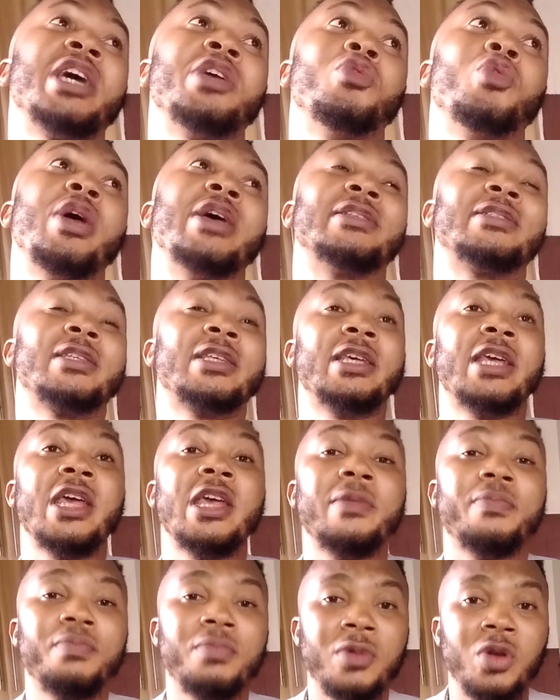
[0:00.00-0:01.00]
you
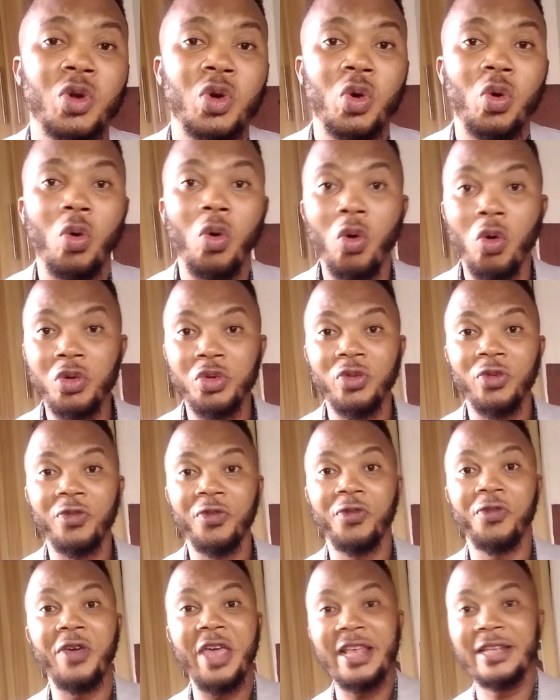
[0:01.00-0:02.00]
escape or you
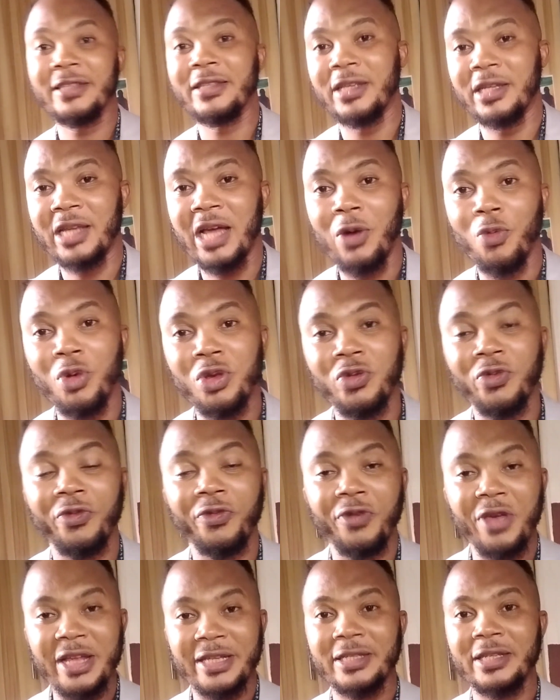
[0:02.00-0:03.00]
face it, and when you
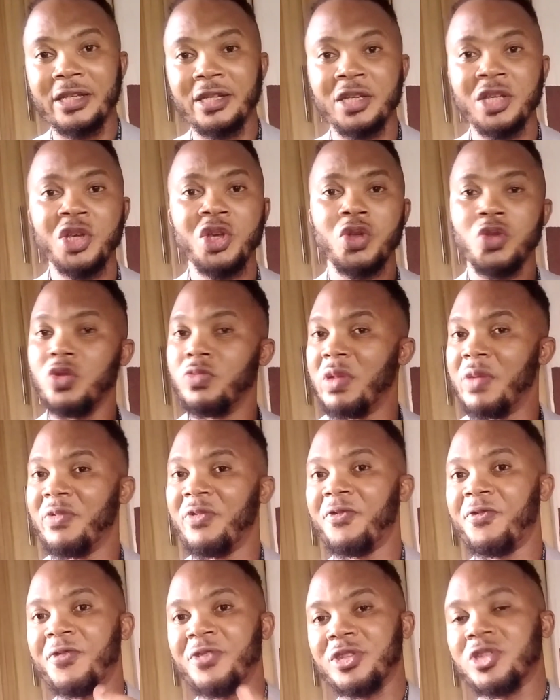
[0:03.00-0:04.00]
face it, you may be
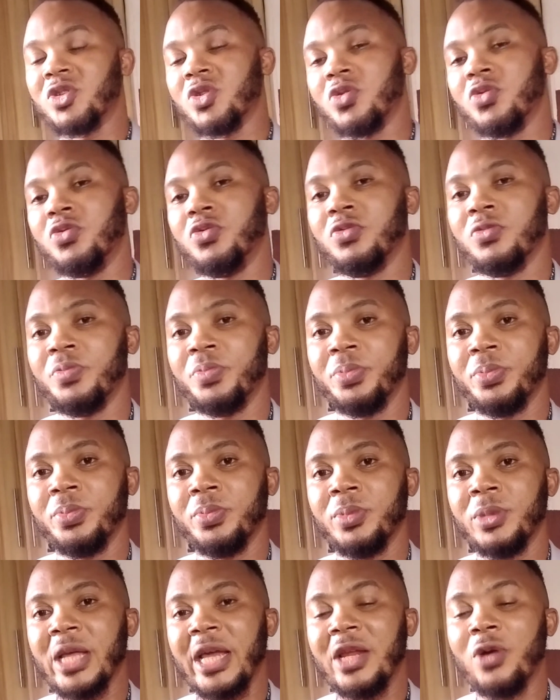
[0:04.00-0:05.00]
physical,
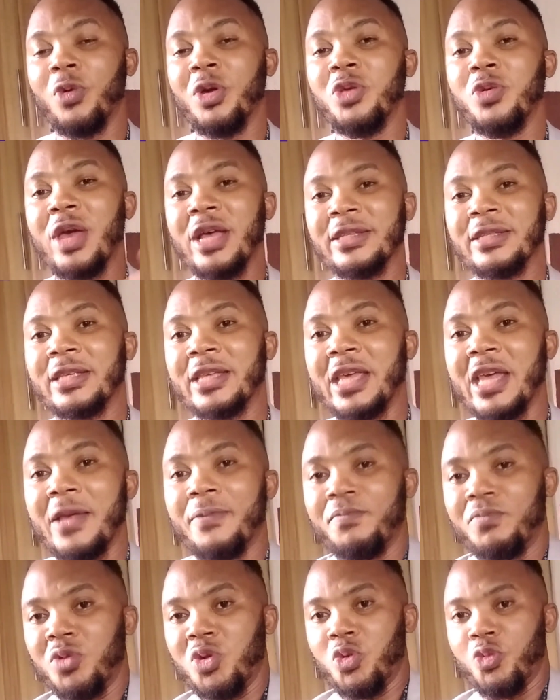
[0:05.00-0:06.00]
and then when you
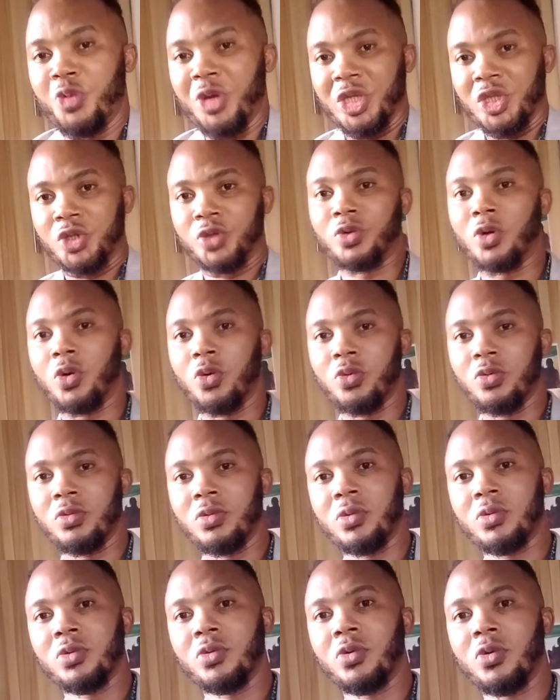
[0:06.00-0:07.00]
escape, you withdraw.
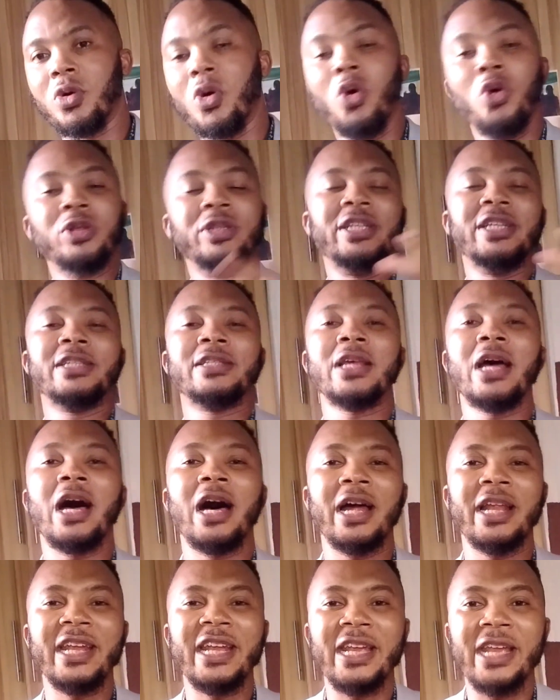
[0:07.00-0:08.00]
All these
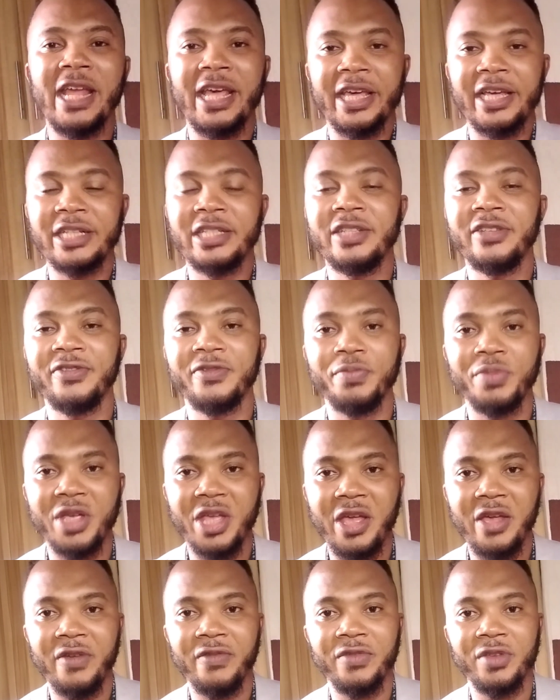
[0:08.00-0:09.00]
are negative
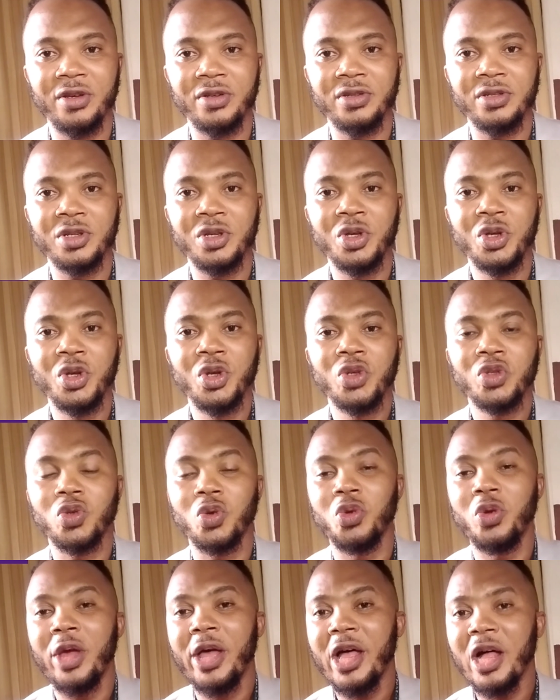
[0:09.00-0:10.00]
behaviors.
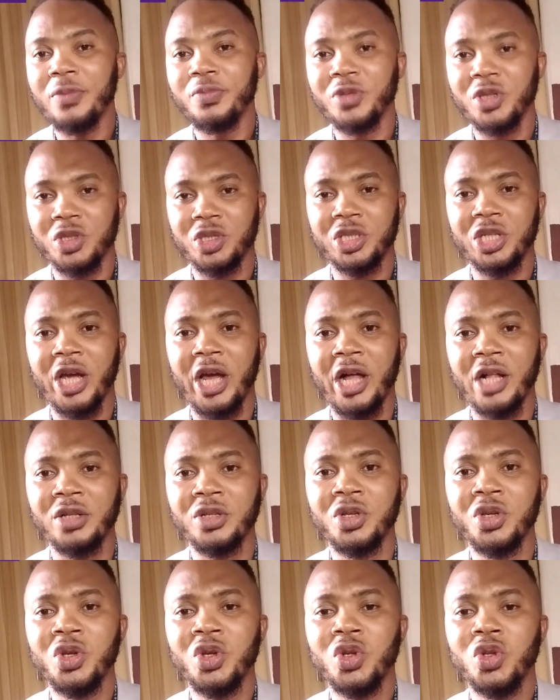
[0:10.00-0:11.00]
So you help the
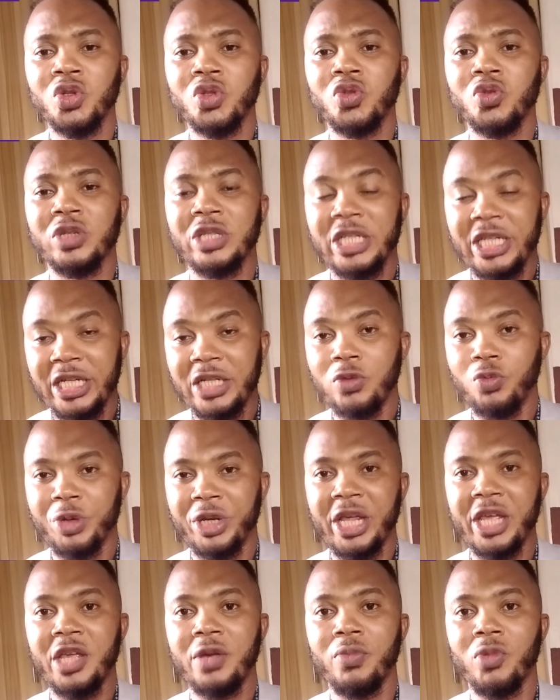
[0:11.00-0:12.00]
child to deal
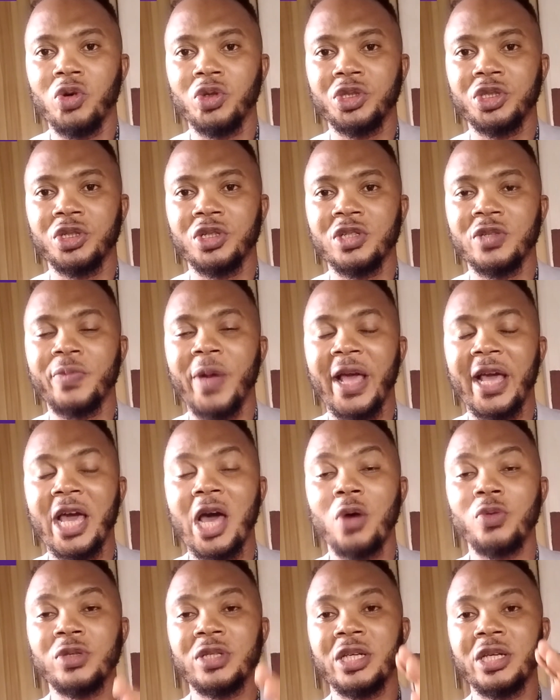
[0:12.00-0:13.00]
with the emotions by
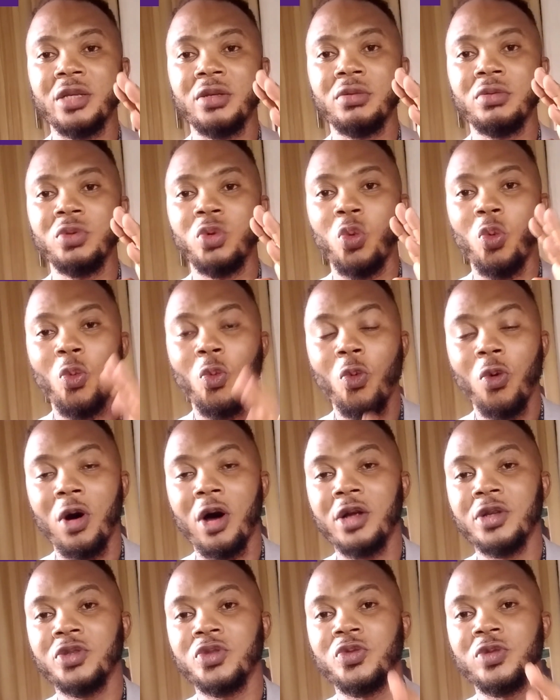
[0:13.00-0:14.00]
counting
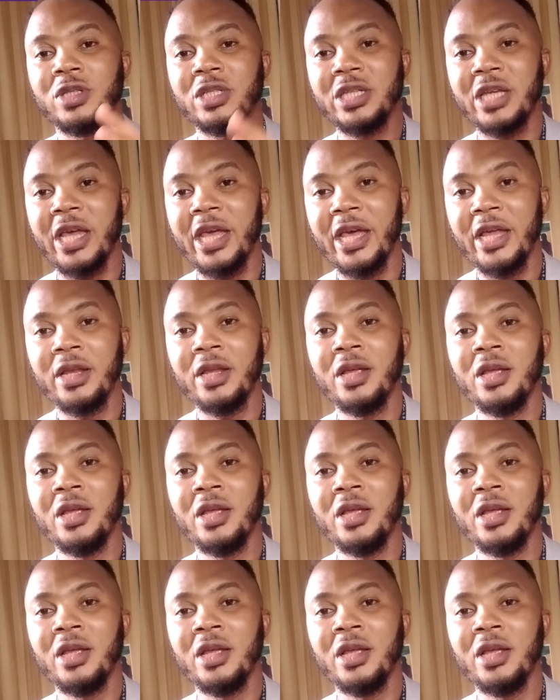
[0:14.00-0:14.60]
1 to 10